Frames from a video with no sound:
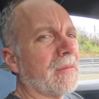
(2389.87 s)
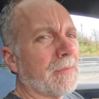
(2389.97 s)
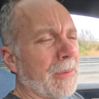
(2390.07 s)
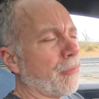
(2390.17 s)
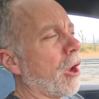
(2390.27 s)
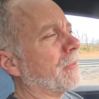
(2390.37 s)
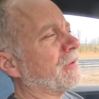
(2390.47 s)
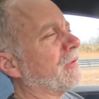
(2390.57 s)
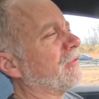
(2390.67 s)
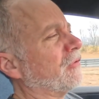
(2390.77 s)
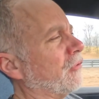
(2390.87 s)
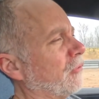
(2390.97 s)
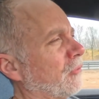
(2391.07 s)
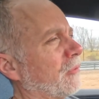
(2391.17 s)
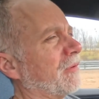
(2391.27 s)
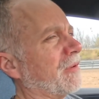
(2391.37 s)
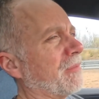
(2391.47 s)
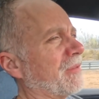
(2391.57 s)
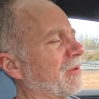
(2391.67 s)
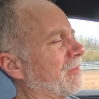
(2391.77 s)
be prompted to
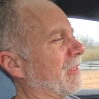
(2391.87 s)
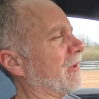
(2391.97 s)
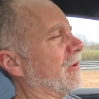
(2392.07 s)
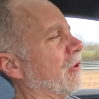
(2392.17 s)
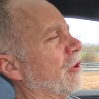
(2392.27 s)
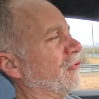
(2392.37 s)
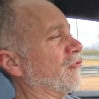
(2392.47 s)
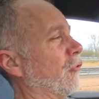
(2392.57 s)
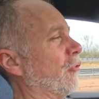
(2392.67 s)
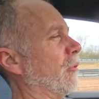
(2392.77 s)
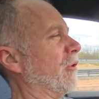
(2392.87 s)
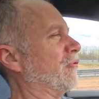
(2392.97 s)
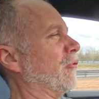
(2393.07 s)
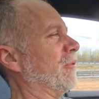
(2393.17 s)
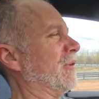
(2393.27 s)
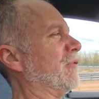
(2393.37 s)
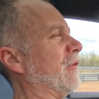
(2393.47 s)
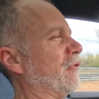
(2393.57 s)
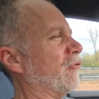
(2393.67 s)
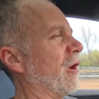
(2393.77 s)
something like, are you sure you want to turn this
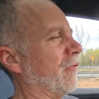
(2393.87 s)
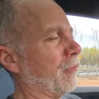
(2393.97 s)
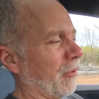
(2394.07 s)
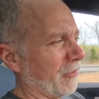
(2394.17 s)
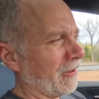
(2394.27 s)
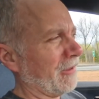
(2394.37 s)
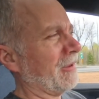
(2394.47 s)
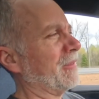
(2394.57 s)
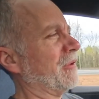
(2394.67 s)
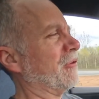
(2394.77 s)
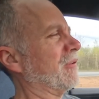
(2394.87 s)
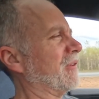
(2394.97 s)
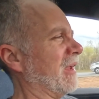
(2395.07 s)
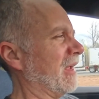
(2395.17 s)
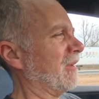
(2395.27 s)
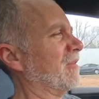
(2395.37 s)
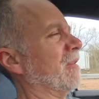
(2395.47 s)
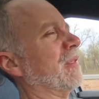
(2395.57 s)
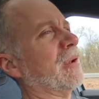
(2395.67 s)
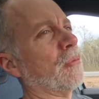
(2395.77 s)
feature off permanently? And then you can say yes,
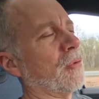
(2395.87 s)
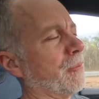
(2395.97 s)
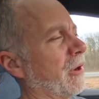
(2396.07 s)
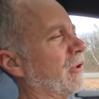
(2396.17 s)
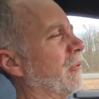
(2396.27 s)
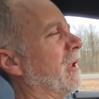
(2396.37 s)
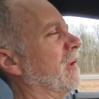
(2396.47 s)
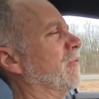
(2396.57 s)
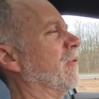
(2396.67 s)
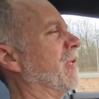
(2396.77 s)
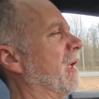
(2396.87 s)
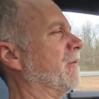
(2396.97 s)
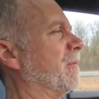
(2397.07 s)
and then it wouldn't bug you again for that.